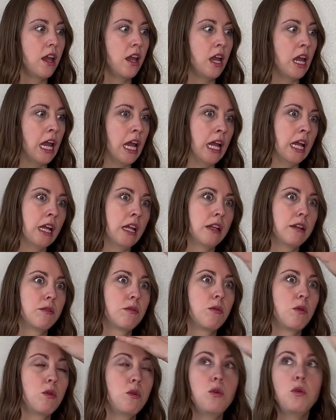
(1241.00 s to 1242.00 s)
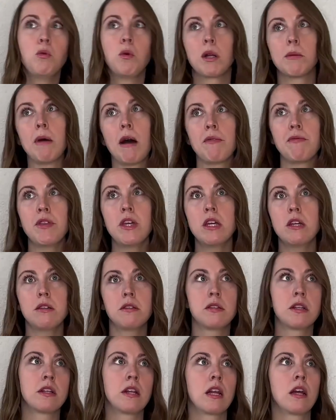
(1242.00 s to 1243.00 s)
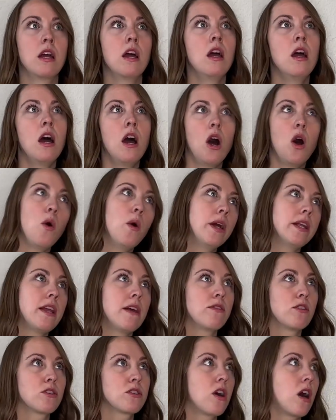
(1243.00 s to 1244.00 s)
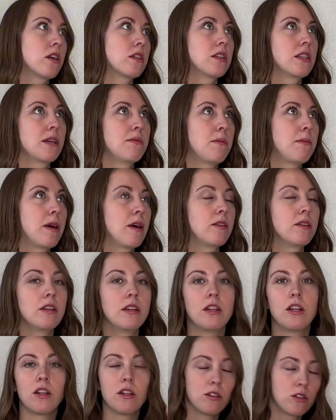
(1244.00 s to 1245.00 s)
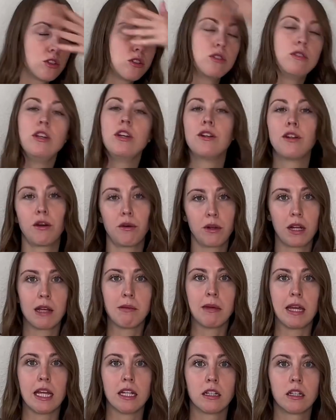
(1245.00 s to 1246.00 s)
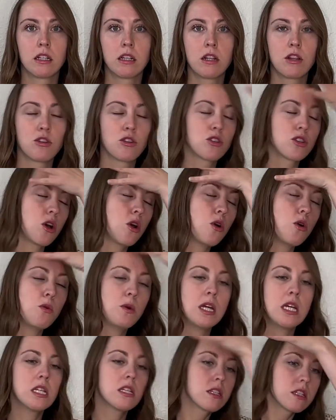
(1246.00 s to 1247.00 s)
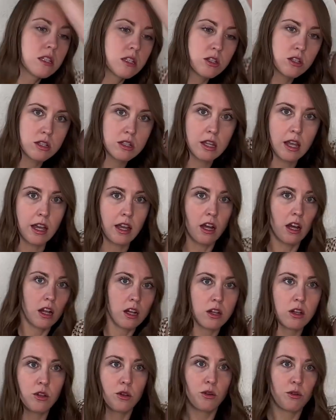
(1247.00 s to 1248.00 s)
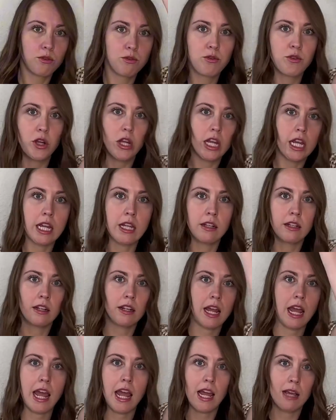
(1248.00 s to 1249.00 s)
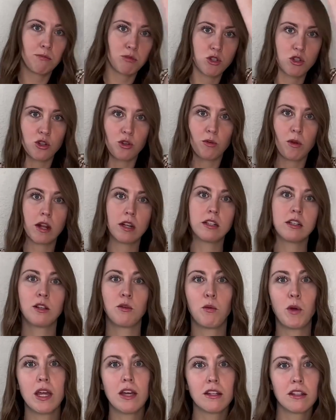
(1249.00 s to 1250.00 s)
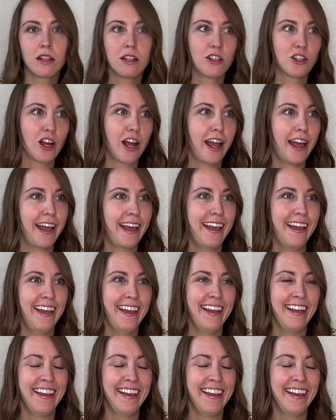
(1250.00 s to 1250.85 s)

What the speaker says: And, ooh, what about this? And, oh, I never talked to them about, you know what I mean. There's always just like a little freaking hamster running a wheel in your head.